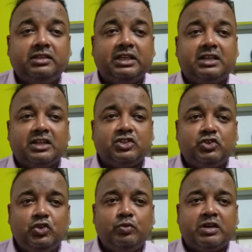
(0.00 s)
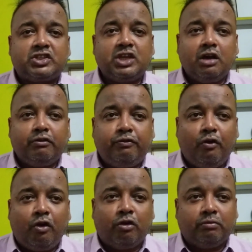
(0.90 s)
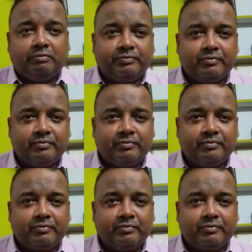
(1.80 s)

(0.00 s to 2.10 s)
the consumers from